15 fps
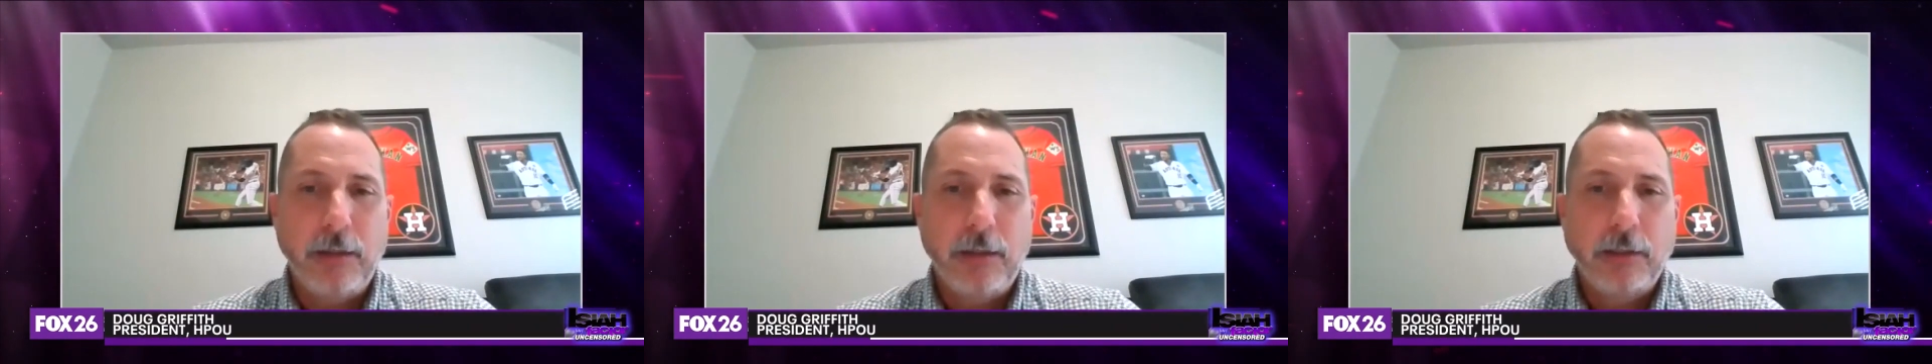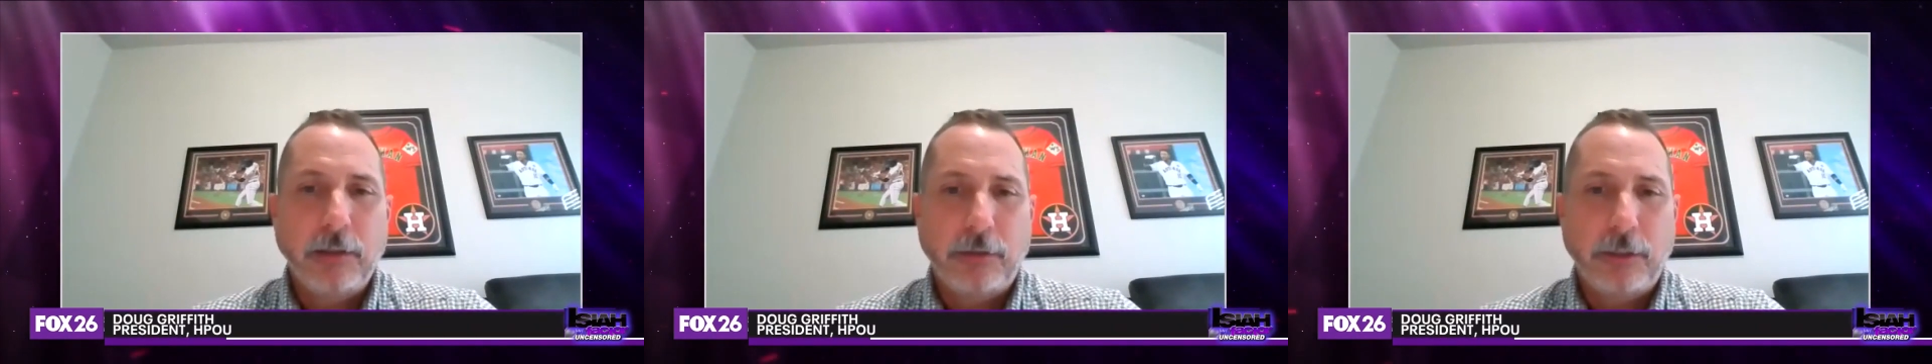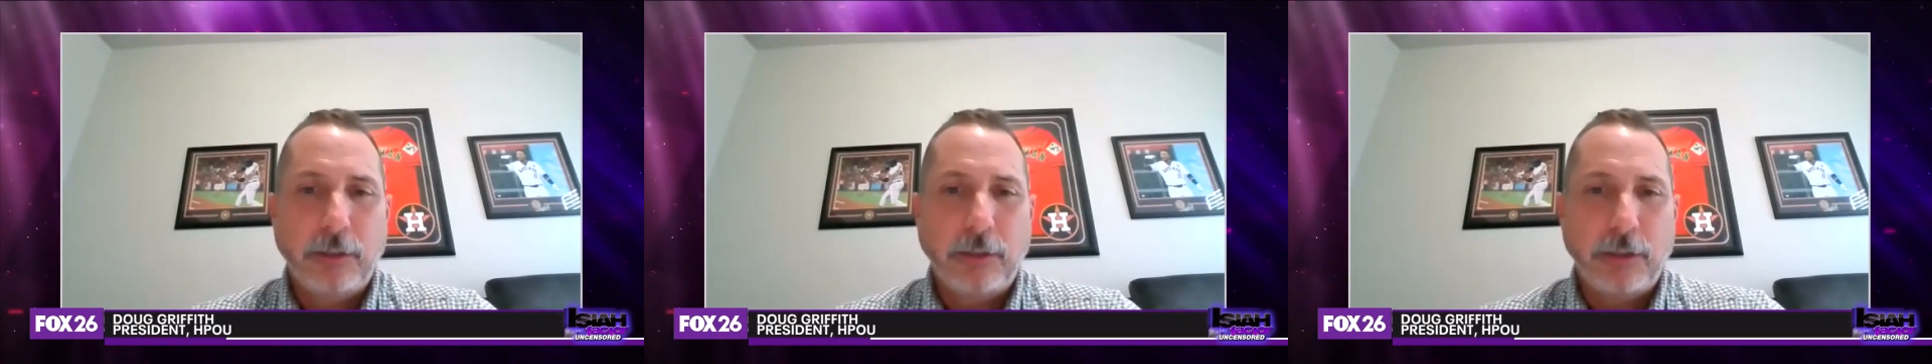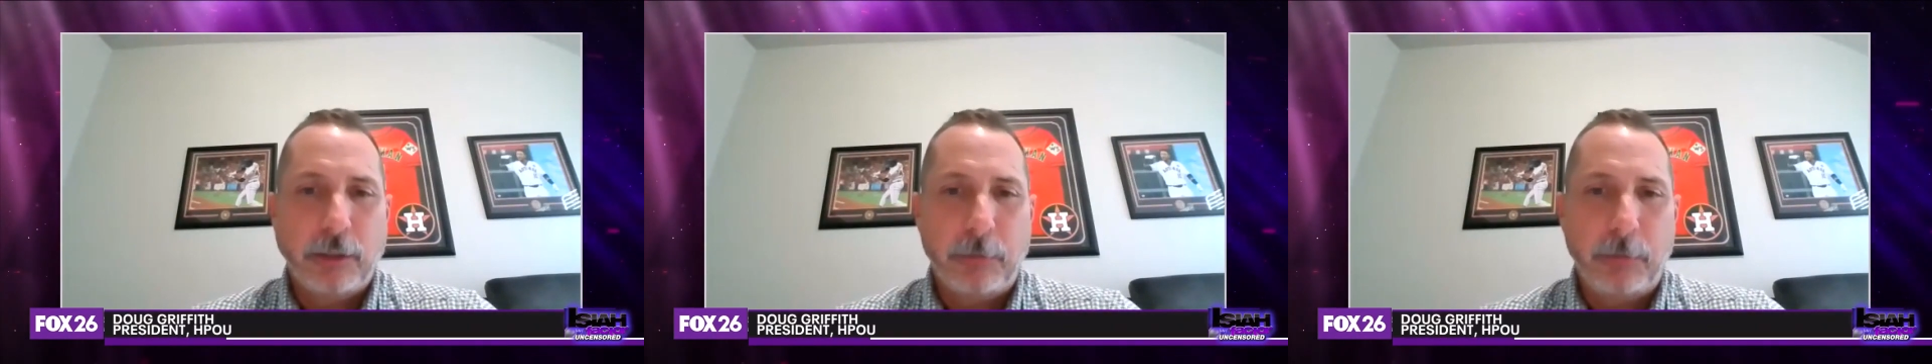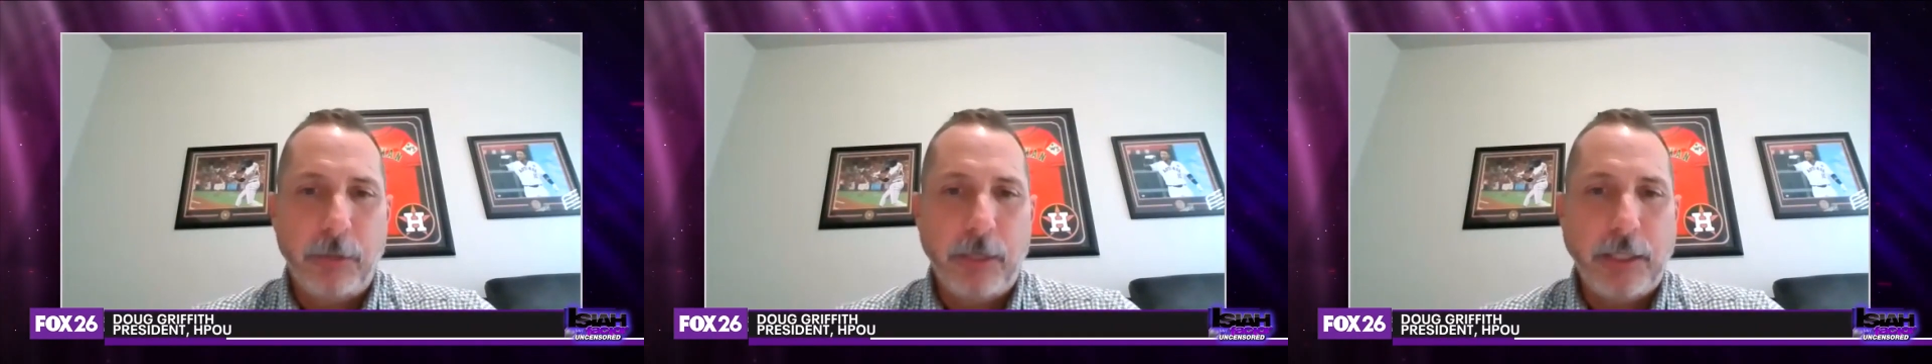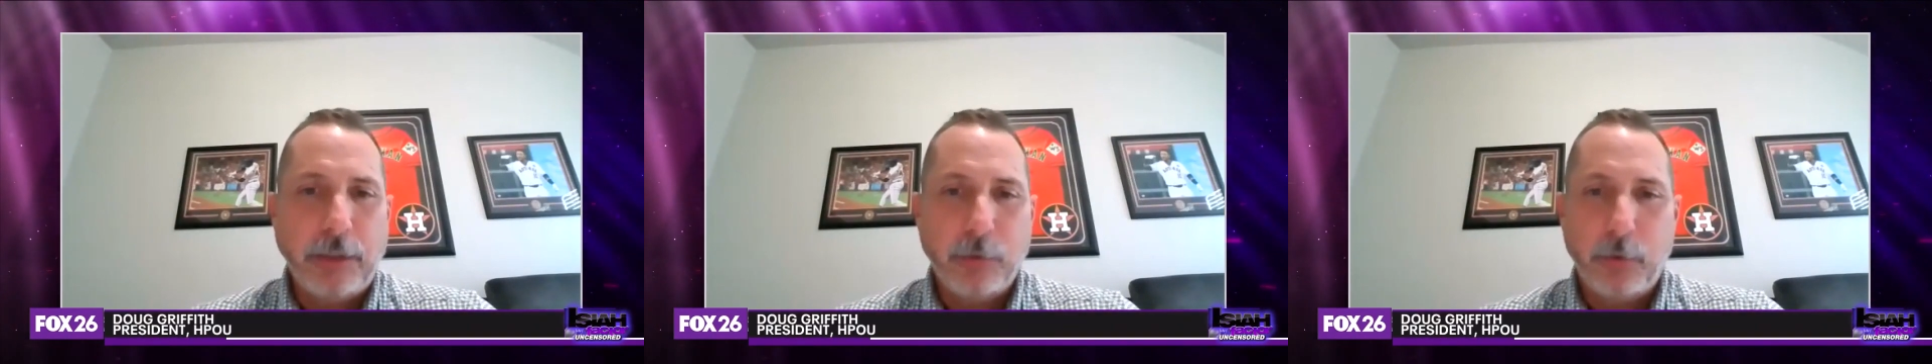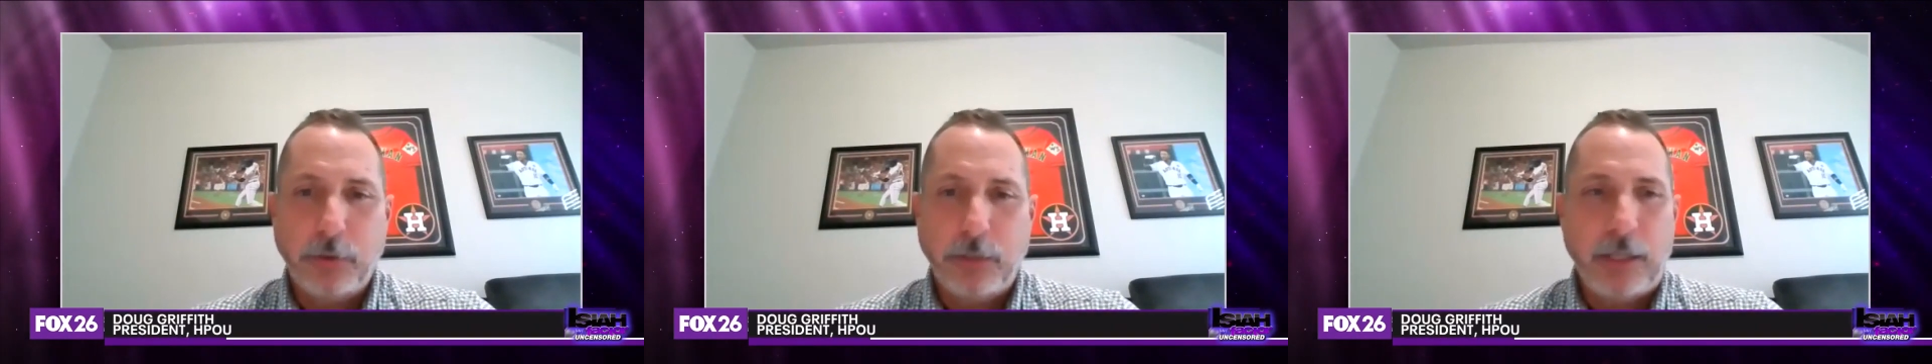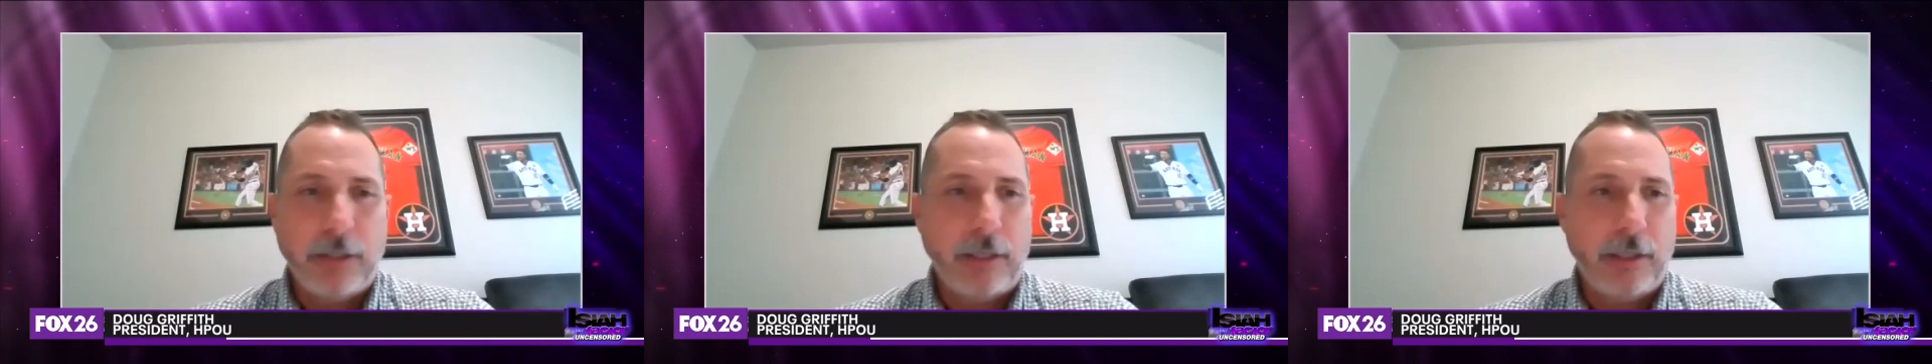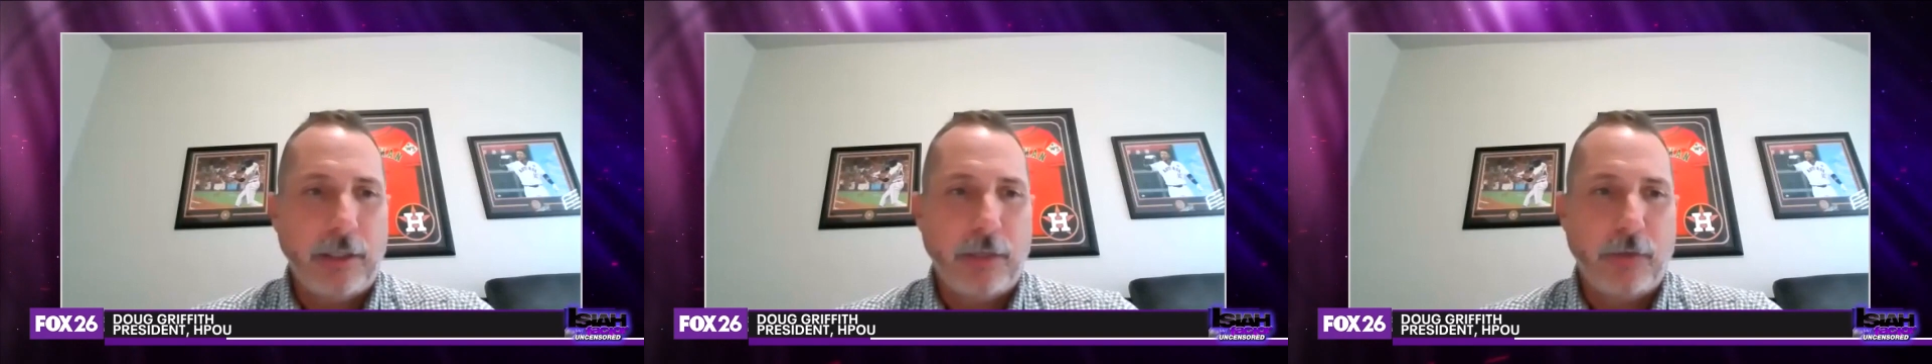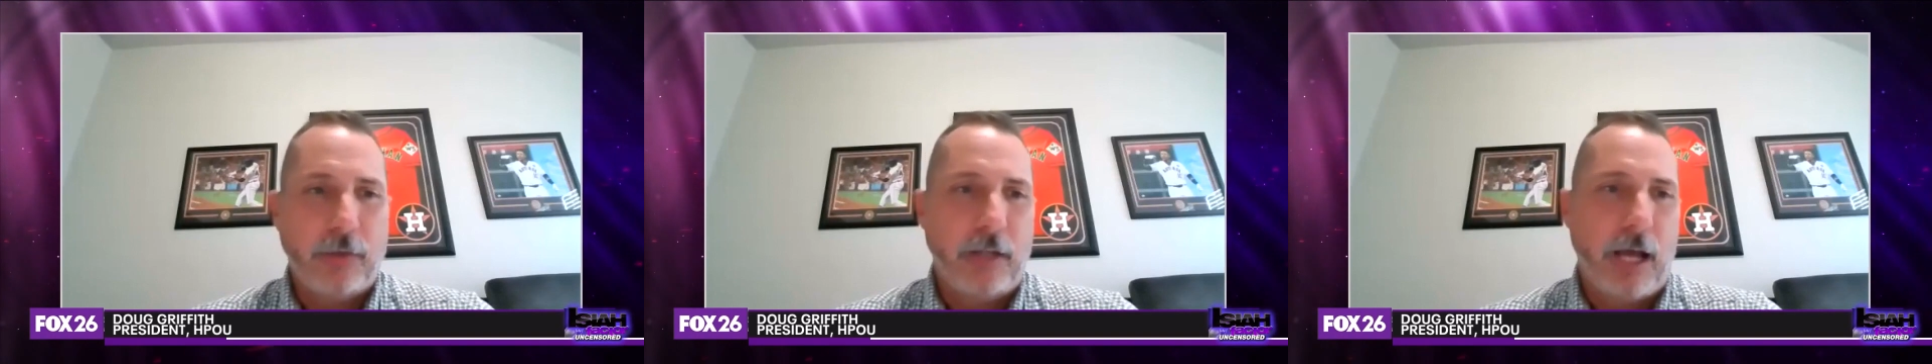citizen complaints, which I think is
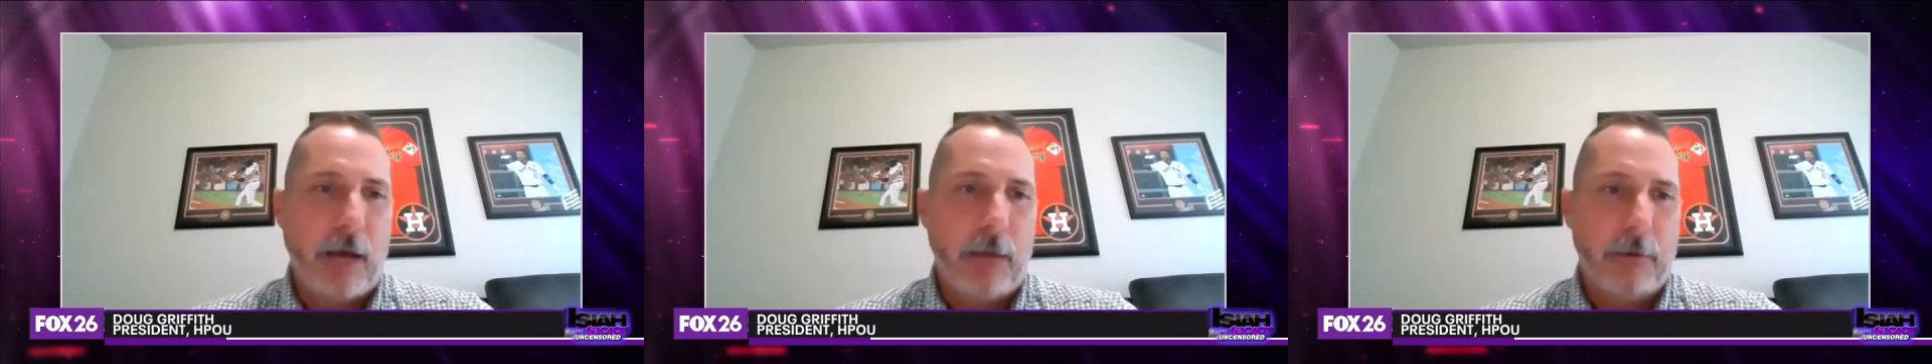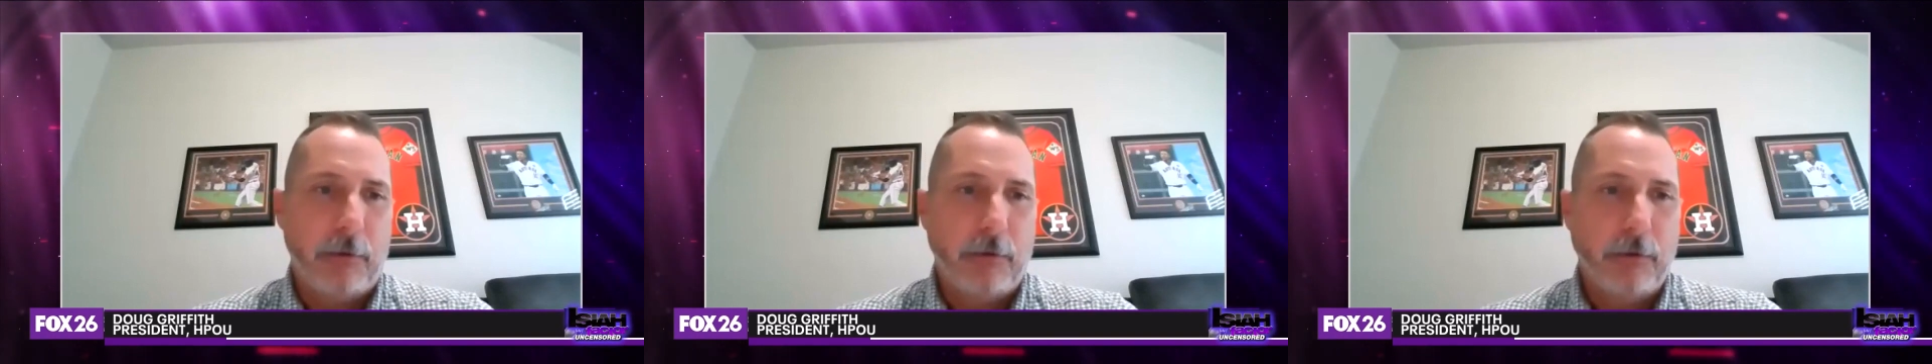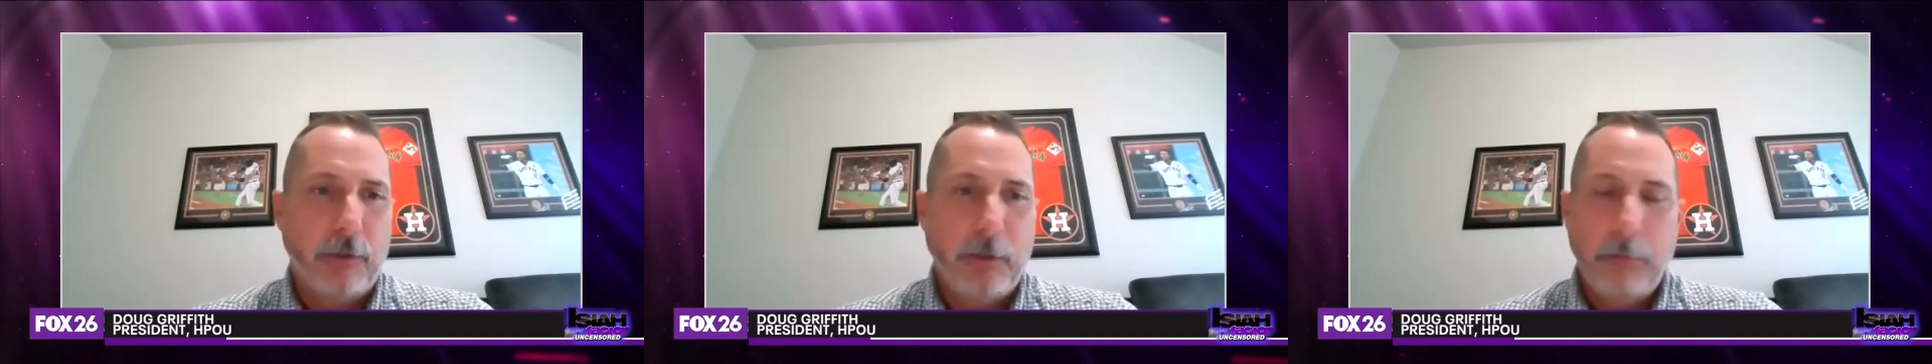phenomenal.